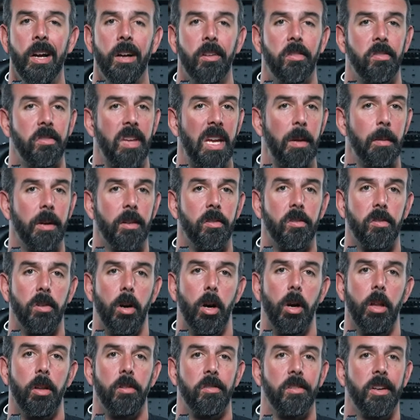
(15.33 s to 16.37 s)
Same
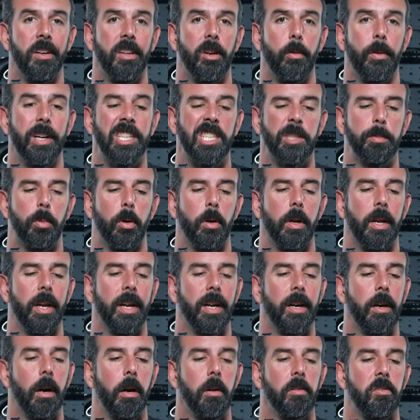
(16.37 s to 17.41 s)
install as the other Ranger Point
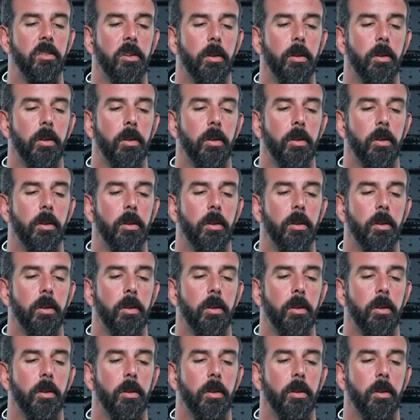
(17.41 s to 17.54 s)
handguards.